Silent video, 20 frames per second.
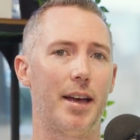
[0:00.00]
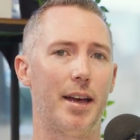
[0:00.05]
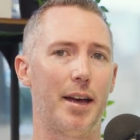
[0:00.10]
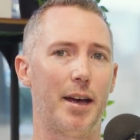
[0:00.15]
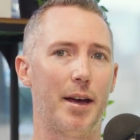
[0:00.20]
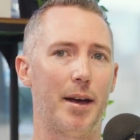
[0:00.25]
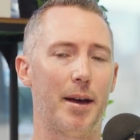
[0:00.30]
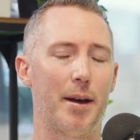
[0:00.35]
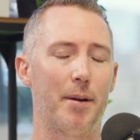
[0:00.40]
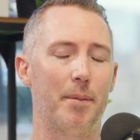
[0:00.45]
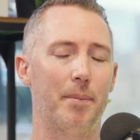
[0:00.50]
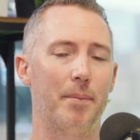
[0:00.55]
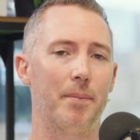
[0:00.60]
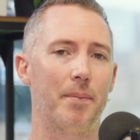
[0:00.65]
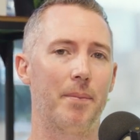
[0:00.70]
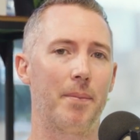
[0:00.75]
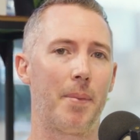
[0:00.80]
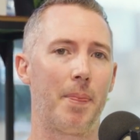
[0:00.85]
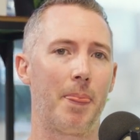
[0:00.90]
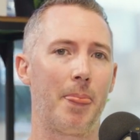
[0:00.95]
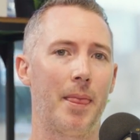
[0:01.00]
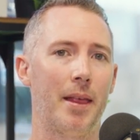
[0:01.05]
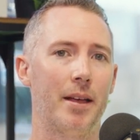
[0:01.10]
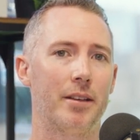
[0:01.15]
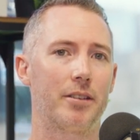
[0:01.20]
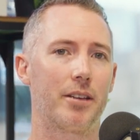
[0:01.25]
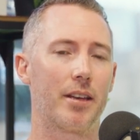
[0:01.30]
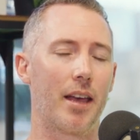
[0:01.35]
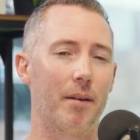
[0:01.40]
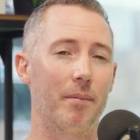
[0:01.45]

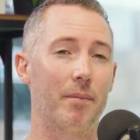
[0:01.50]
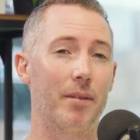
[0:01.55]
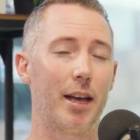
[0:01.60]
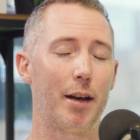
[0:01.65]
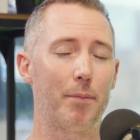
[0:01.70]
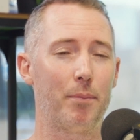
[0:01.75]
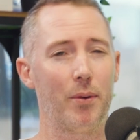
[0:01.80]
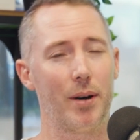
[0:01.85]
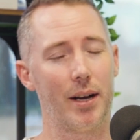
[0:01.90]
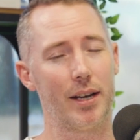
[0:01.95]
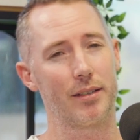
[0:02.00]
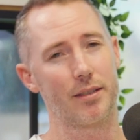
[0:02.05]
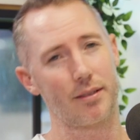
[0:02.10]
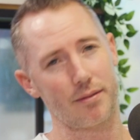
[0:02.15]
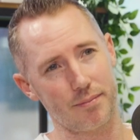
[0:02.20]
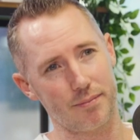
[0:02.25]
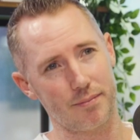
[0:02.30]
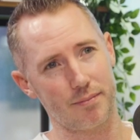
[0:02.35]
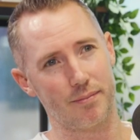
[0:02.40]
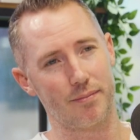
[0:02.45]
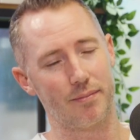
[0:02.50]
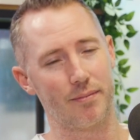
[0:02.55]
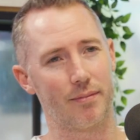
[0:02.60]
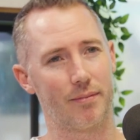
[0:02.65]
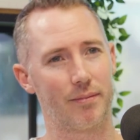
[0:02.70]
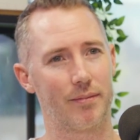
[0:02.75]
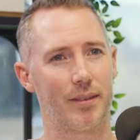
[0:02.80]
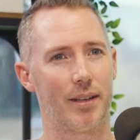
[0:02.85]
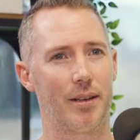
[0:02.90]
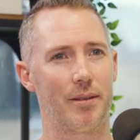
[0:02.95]
So yeah, app wise,
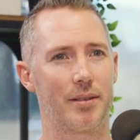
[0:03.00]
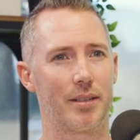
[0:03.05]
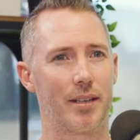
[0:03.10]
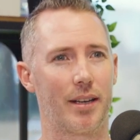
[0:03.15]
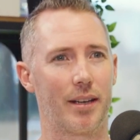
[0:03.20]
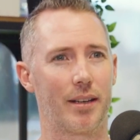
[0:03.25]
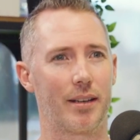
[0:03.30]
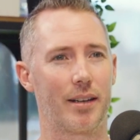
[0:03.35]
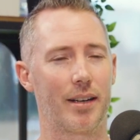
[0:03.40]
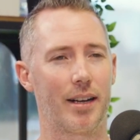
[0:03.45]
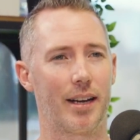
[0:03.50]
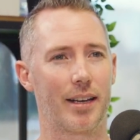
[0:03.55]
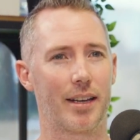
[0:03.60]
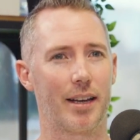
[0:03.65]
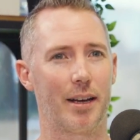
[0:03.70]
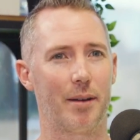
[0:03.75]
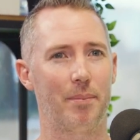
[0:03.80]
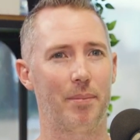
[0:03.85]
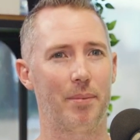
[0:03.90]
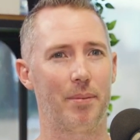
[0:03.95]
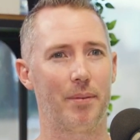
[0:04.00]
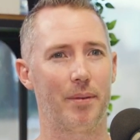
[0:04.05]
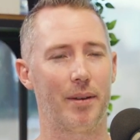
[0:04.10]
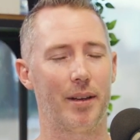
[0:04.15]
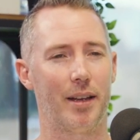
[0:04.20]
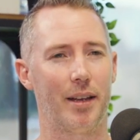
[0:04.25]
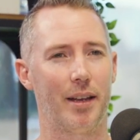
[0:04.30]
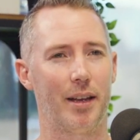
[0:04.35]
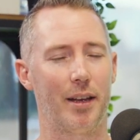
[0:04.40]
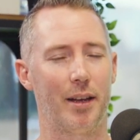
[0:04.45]
I would say ClickUp.
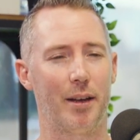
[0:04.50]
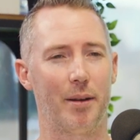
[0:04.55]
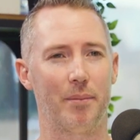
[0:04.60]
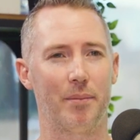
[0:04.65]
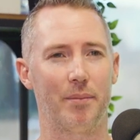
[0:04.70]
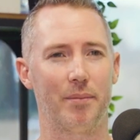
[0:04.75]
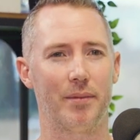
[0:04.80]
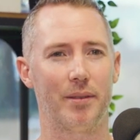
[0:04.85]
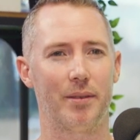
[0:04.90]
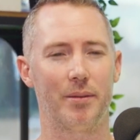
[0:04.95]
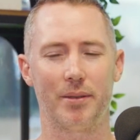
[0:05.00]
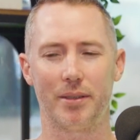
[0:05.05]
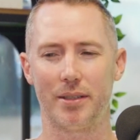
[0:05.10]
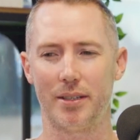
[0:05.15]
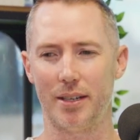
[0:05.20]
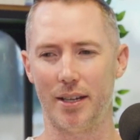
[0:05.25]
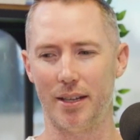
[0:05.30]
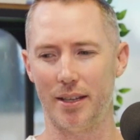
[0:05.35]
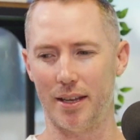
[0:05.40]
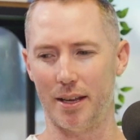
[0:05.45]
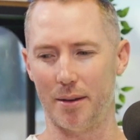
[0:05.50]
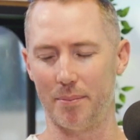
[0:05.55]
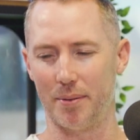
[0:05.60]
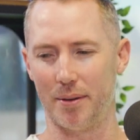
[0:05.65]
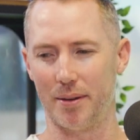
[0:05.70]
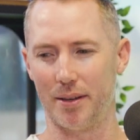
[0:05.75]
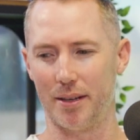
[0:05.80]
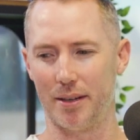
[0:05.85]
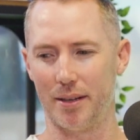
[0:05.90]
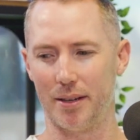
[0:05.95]
What's another app?
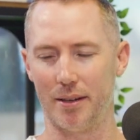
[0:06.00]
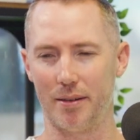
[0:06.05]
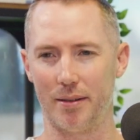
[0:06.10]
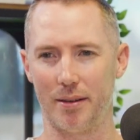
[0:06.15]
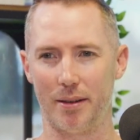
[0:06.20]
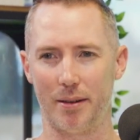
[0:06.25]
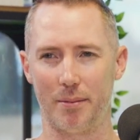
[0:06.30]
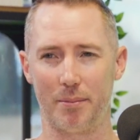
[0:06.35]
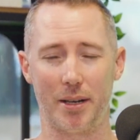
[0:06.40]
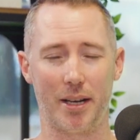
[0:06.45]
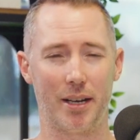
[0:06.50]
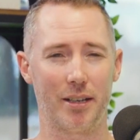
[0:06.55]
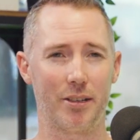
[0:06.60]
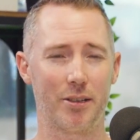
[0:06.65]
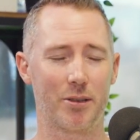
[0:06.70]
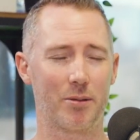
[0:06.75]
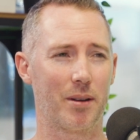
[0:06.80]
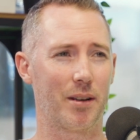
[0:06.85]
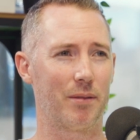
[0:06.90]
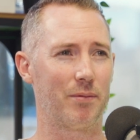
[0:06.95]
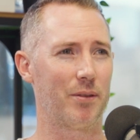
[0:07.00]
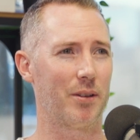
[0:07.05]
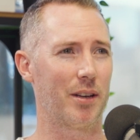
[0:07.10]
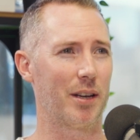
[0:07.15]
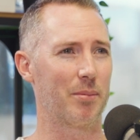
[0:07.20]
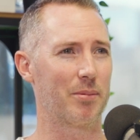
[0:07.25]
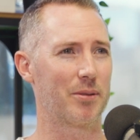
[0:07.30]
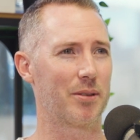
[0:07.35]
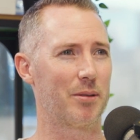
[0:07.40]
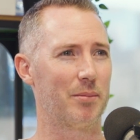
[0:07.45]
I use quite a few
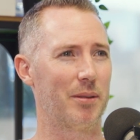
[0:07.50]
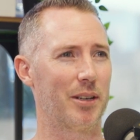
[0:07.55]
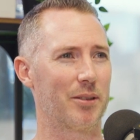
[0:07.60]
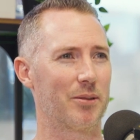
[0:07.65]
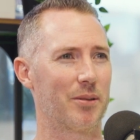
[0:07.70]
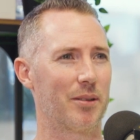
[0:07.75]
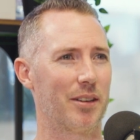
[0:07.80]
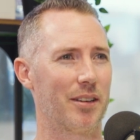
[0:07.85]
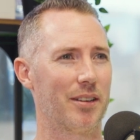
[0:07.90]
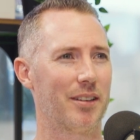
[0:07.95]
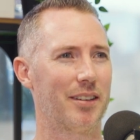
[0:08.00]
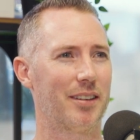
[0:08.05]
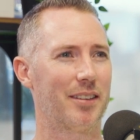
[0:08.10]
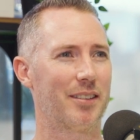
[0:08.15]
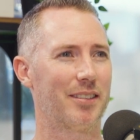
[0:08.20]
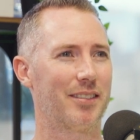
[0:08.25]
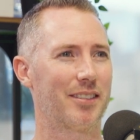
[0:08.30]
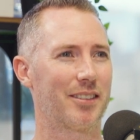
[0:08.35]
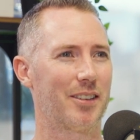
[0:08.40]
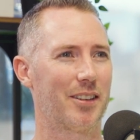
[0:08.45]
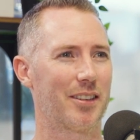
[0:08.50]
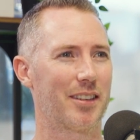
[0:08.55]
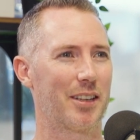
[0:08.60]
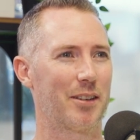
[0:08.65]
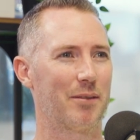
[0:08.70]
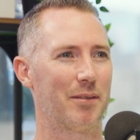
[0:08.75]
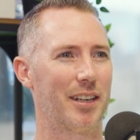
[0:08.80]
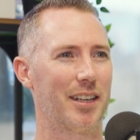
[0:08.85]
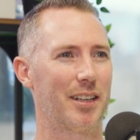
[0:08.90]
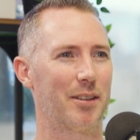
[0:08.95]
apps, to be honest with you. Can't think
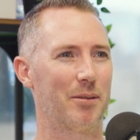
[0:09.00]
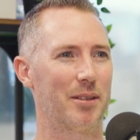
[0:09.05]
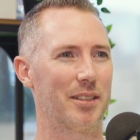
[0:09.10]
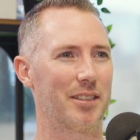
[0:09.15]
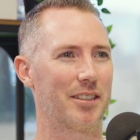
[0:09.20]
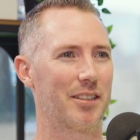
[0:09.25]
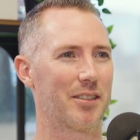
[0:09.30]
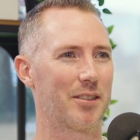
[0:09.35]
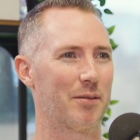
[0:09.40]
of the other ones. Just